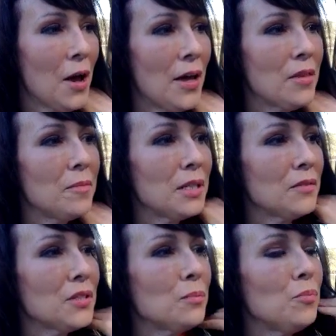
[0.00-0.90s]
in the middle
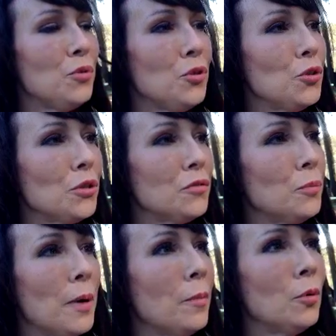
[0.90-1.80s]
of this beautiful
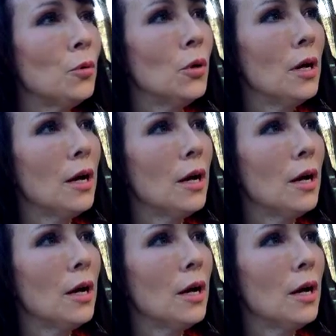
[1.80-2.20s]
bubble,